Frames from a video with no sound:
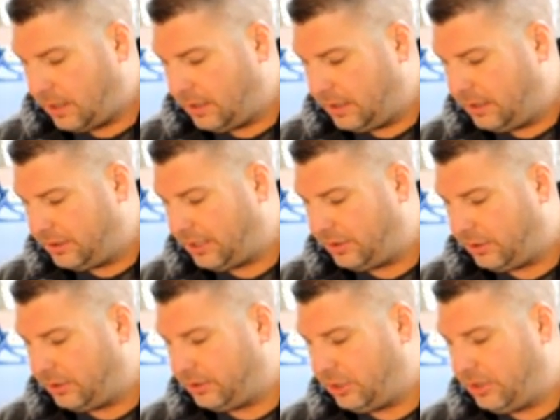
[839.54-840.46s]
they're
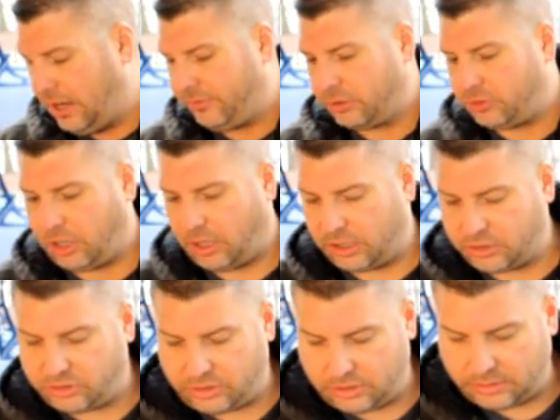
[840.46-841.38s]
never
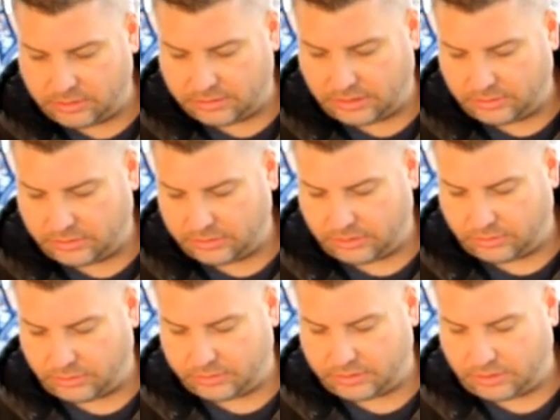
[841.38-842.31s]
charged.
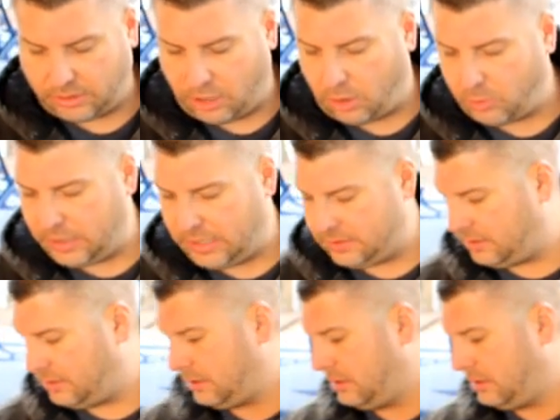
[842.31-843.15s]
They're always,